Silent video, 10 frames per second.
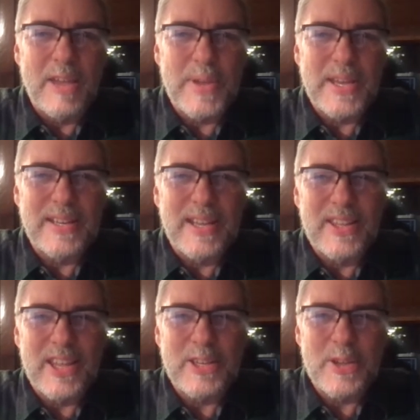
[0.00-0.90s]
Amen.
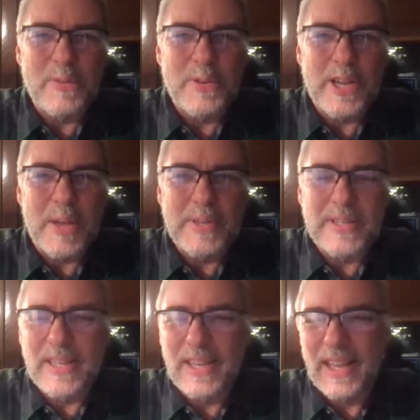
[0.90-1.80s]
Thank you all for coming,
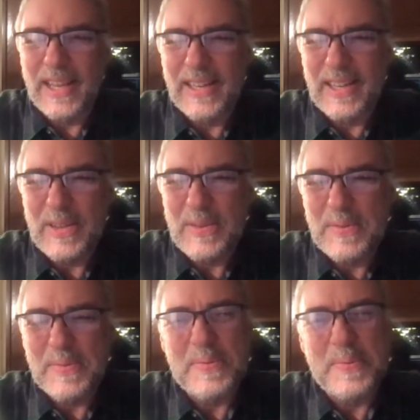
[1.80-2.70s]
and
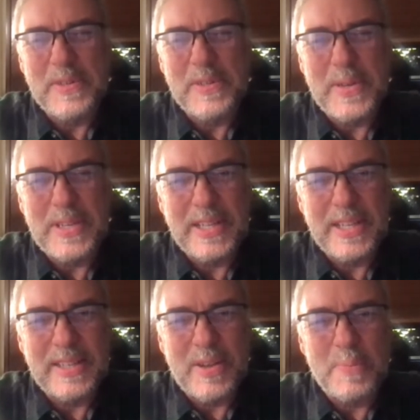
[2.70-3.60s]
uh, we'll join you
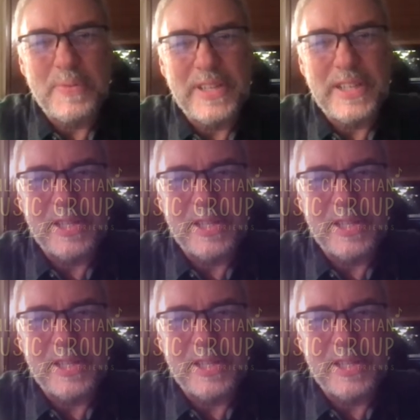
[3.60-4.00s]
again hopefully